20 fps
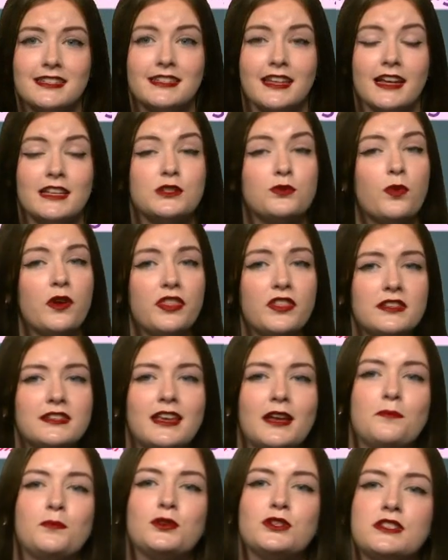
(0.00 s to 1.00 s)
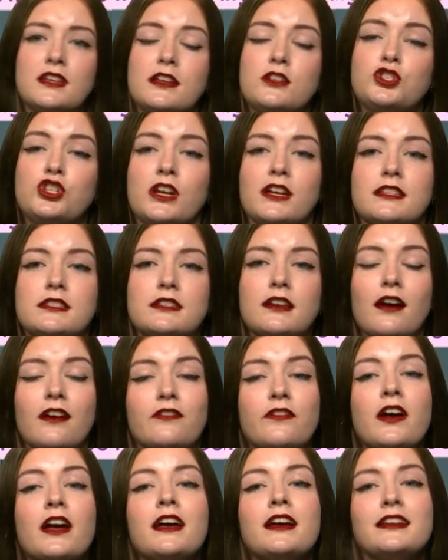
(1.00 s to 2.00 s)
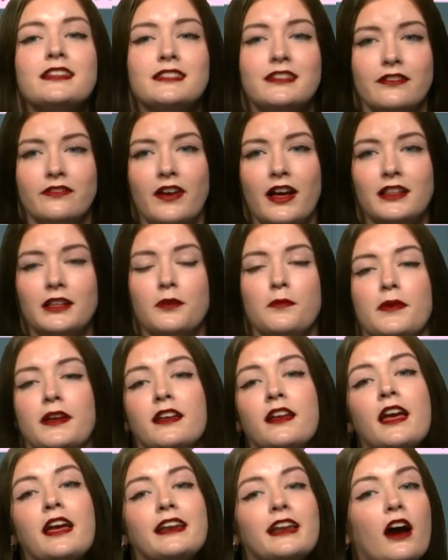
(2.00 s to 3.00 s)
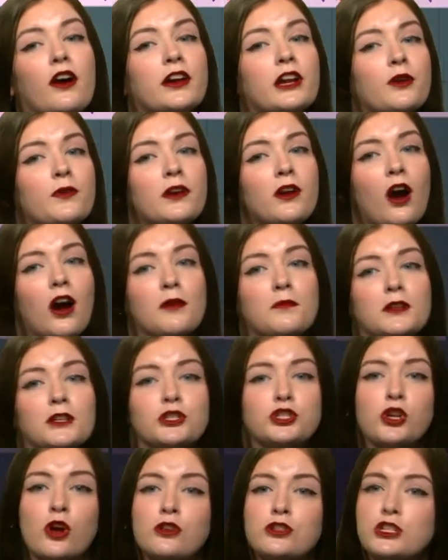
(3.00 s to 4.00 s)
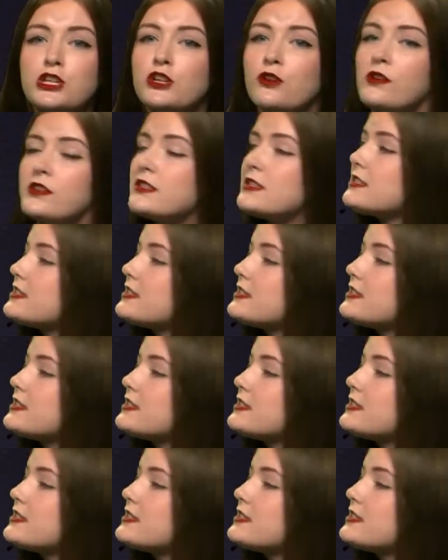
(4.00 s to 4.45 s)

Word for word: States with a 10% chance of development. Now here we are, I'm going to show it to you on the